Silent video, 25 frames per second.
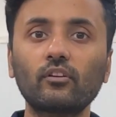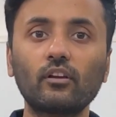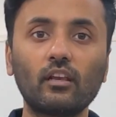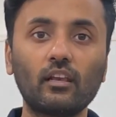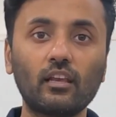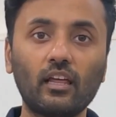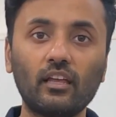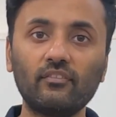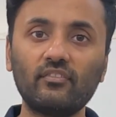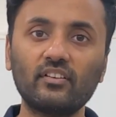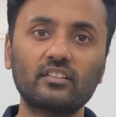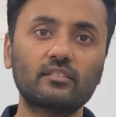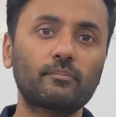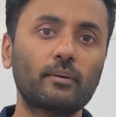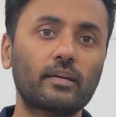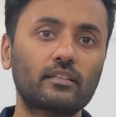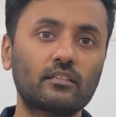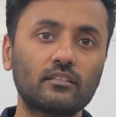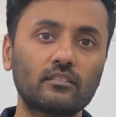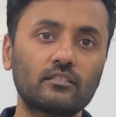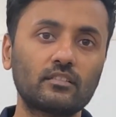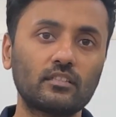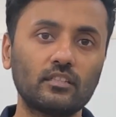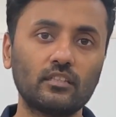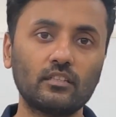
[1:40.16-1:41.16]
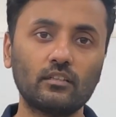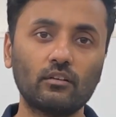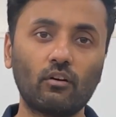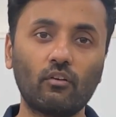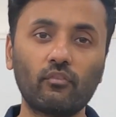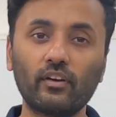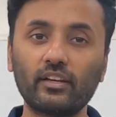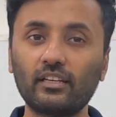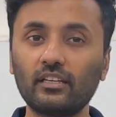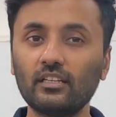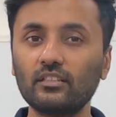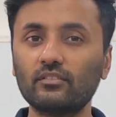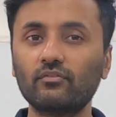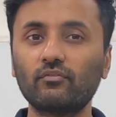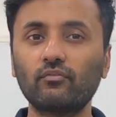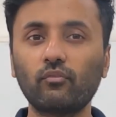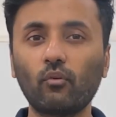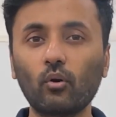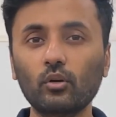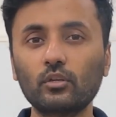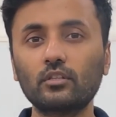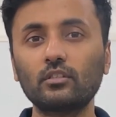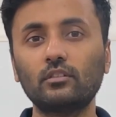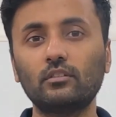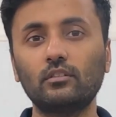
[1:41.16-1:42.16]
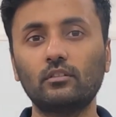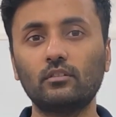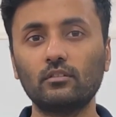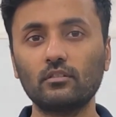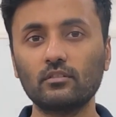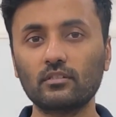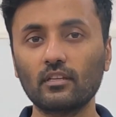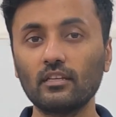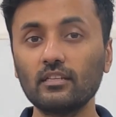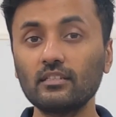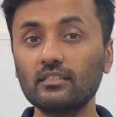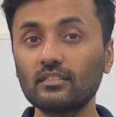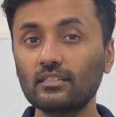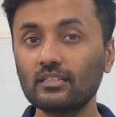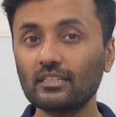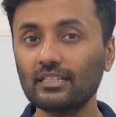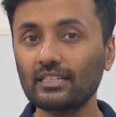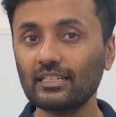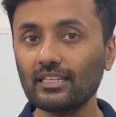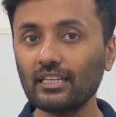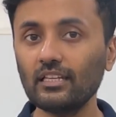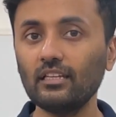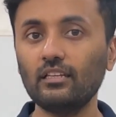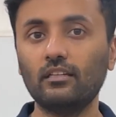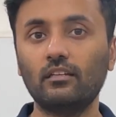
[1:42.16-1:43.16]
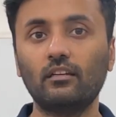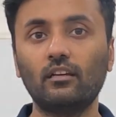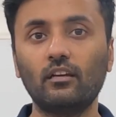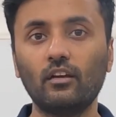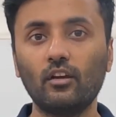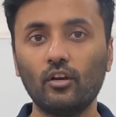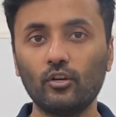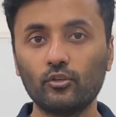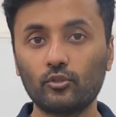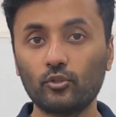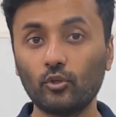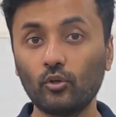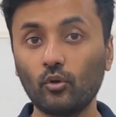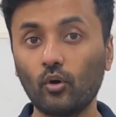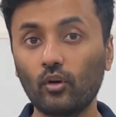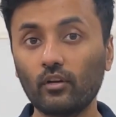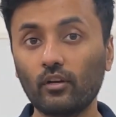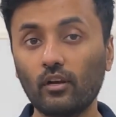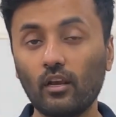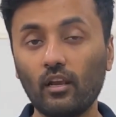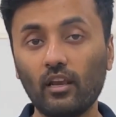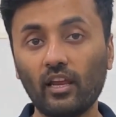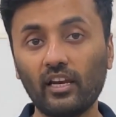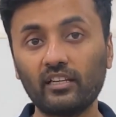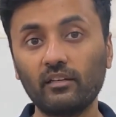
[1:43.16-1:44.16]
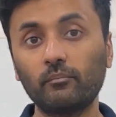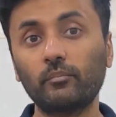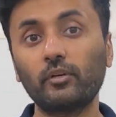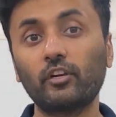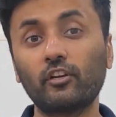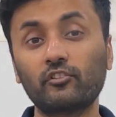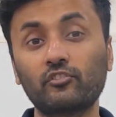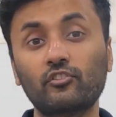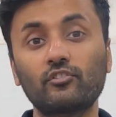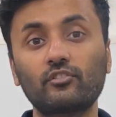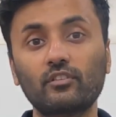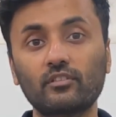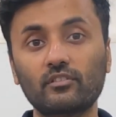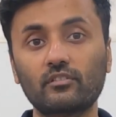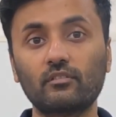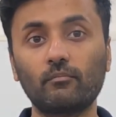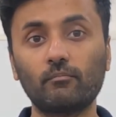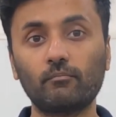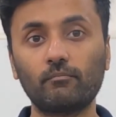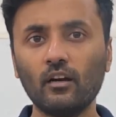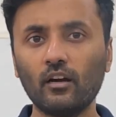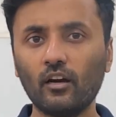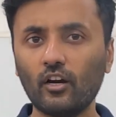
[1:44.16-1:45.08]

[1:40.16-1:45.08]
a life expectancy of at least 40 years is key to your lightning protection system.